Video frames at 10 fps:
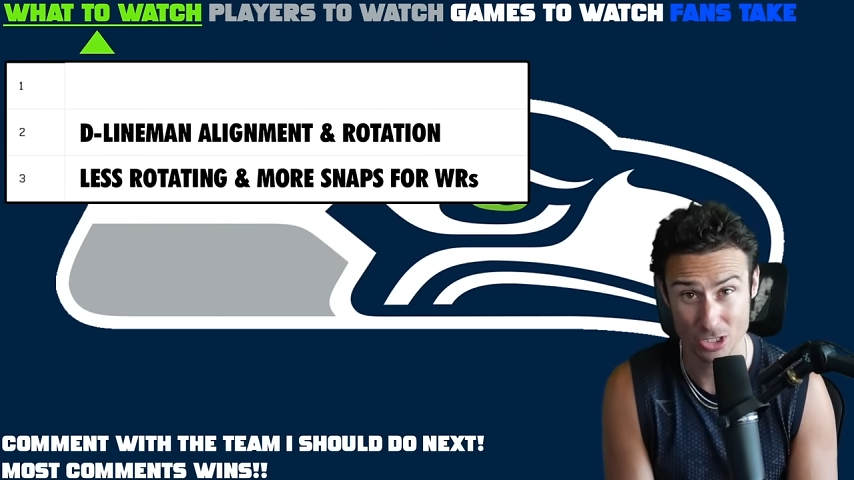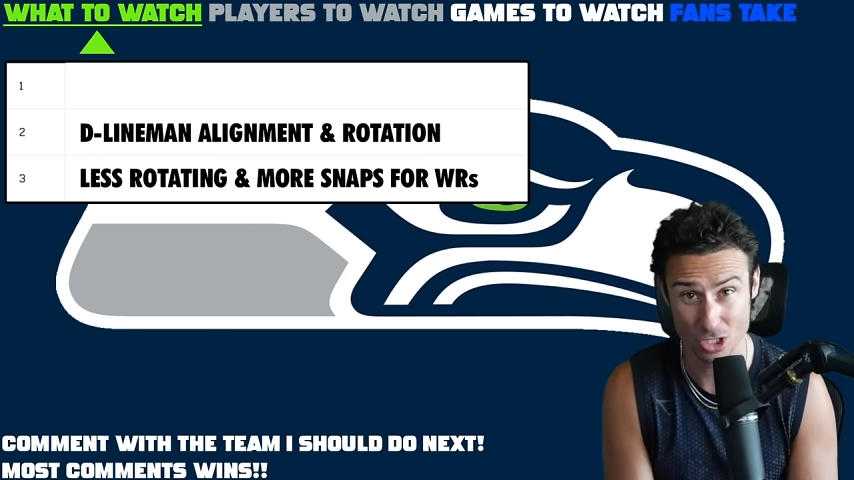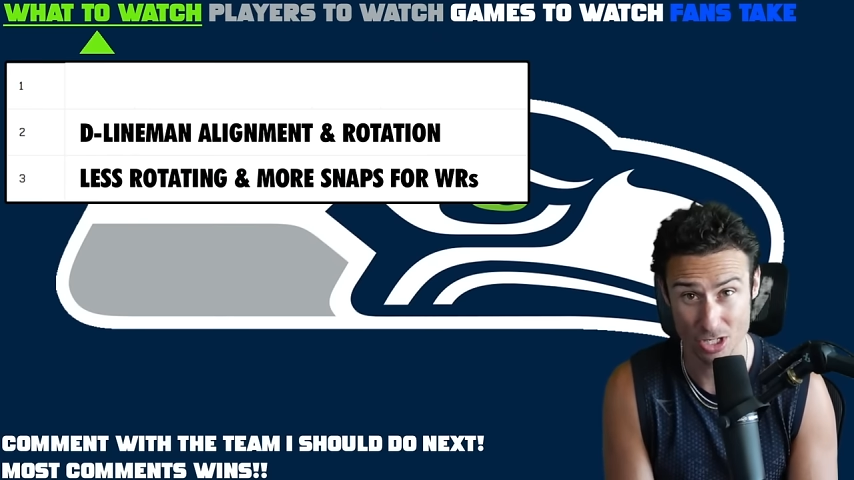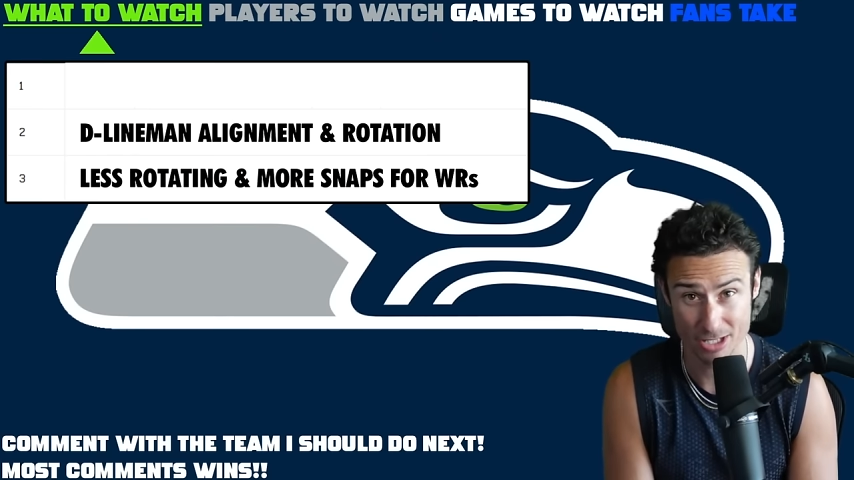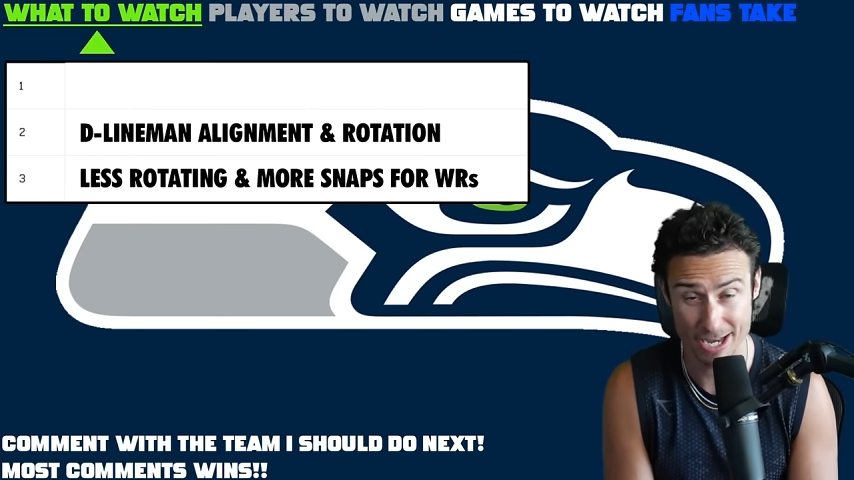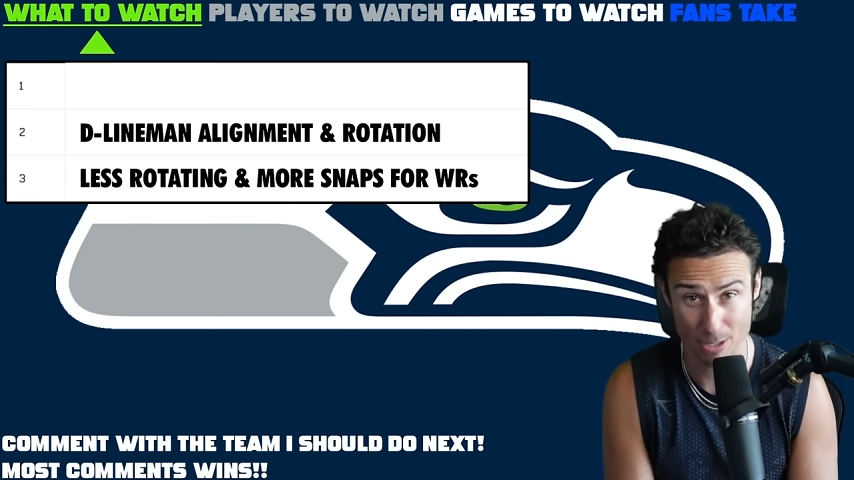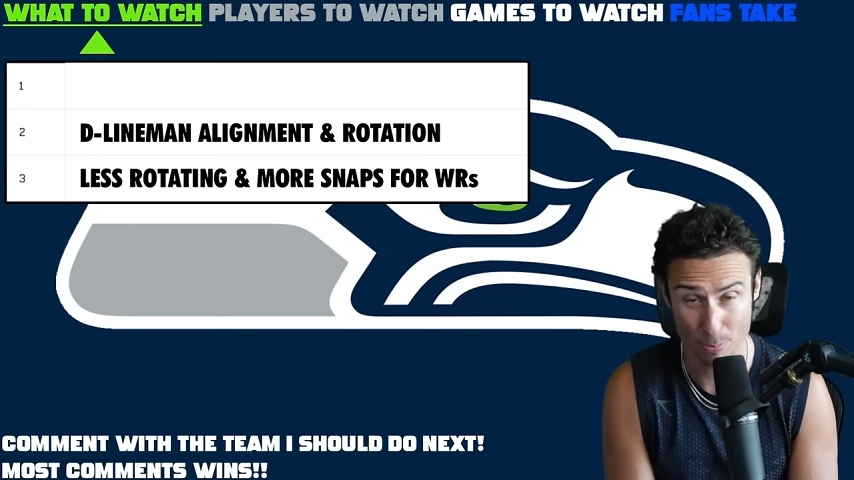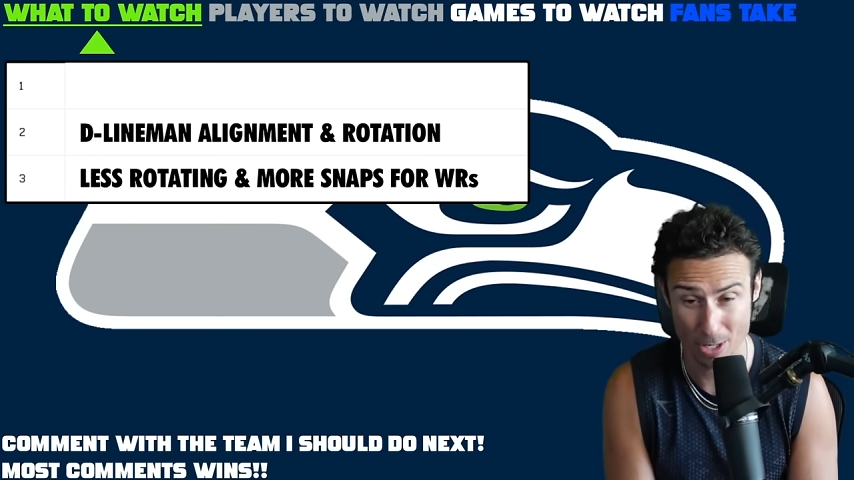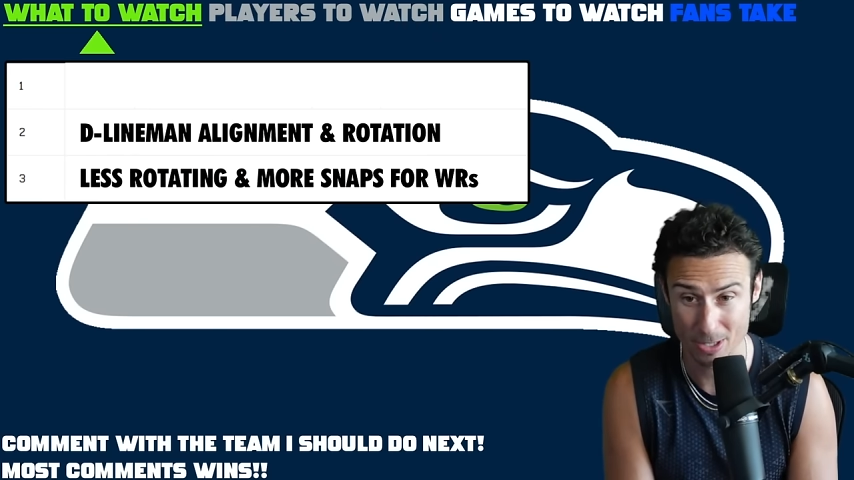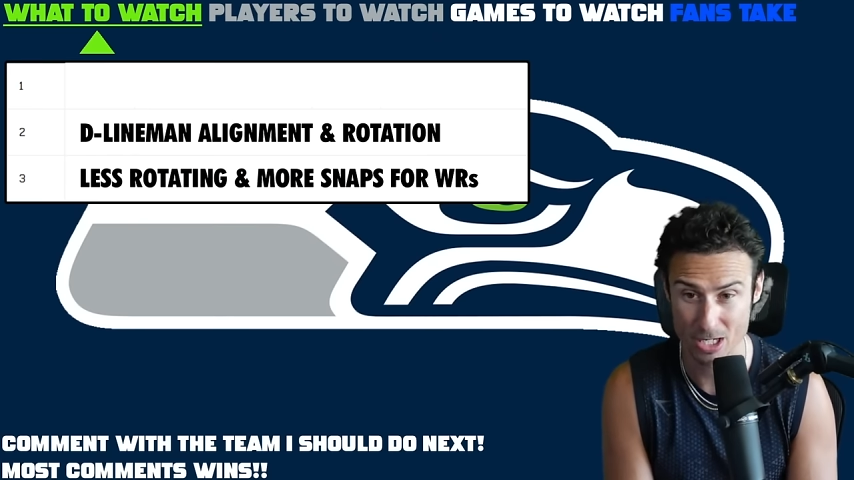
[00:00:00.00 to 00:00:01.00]
as good as they can
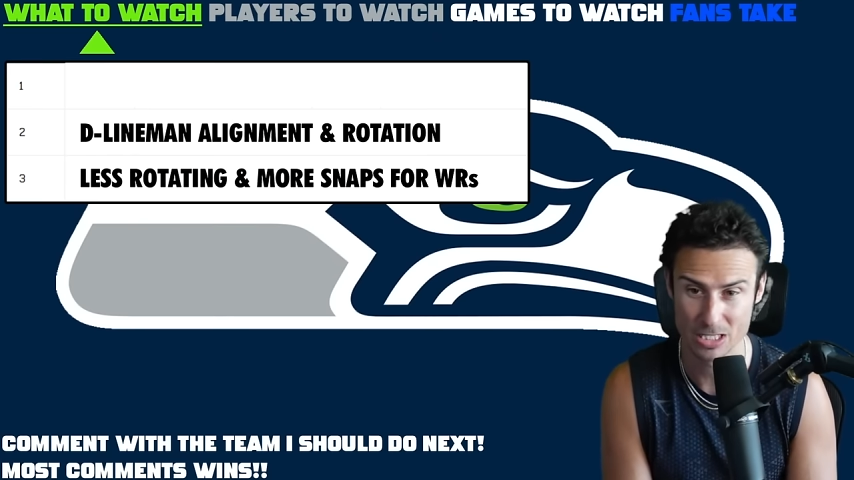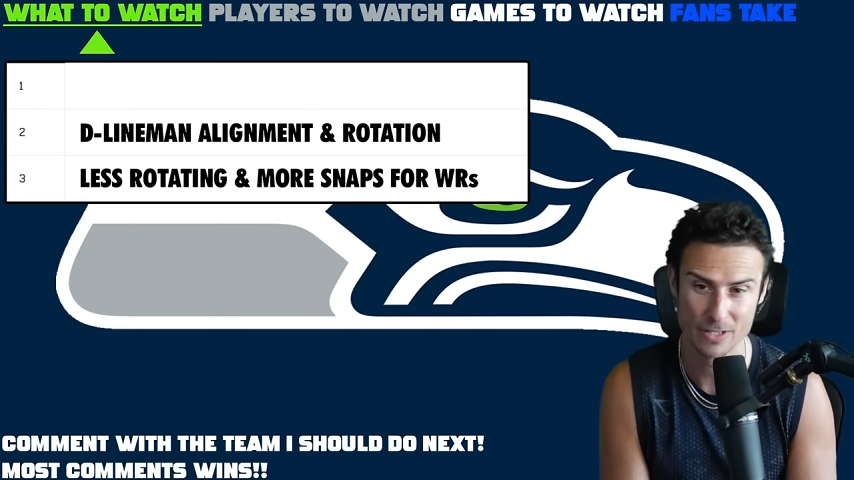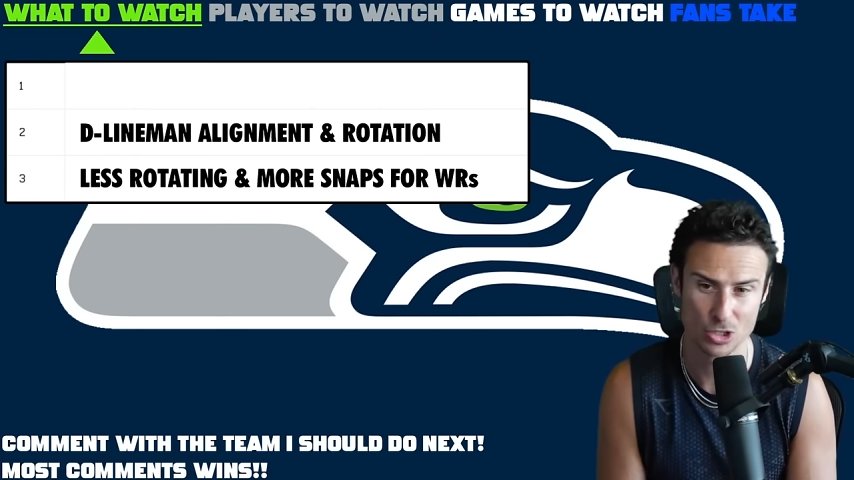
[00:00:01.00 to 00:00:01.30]
play because of it?